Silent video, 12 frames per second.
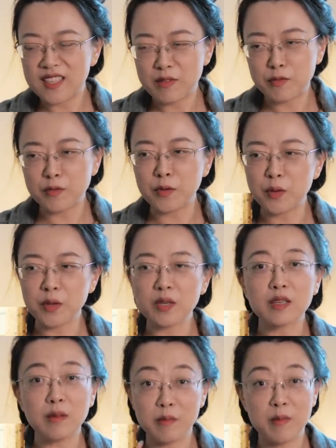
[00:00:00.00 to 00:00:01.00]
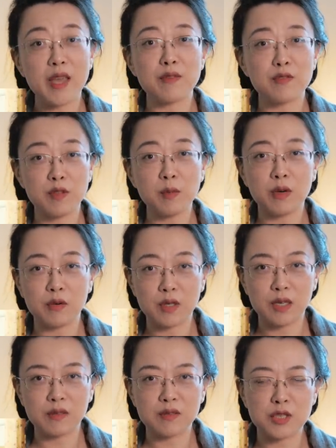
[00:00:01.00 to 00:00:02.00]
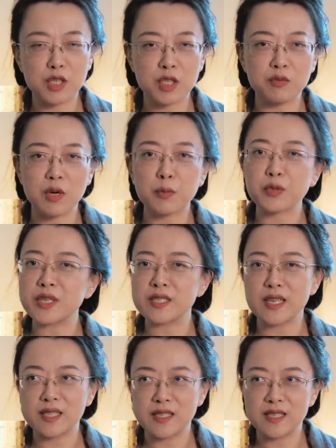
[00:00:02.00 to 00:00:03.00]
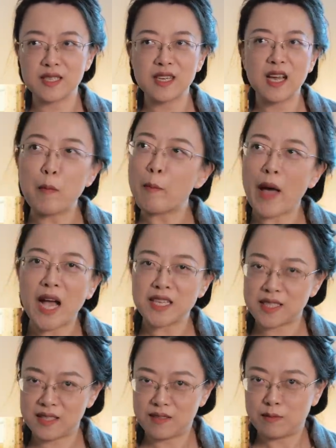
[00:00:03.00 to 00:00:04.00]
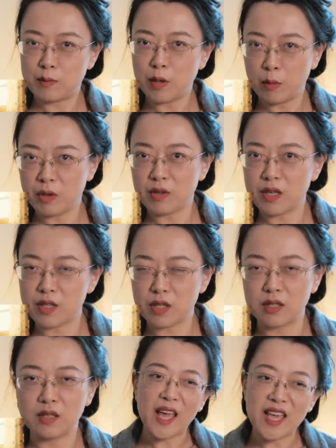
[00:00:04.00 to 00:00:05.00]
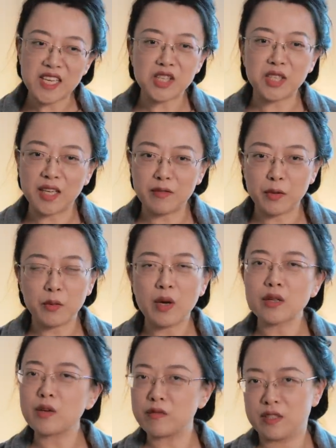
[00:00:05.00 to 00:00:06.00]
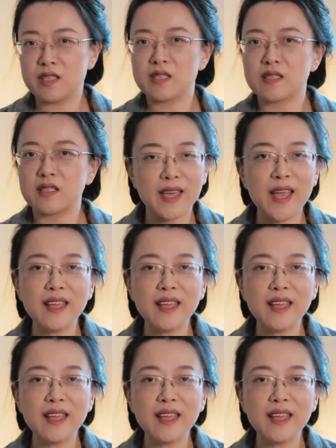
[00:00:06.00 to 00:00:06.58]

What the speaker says: For the main female role, she represents mass population, each and every one of us.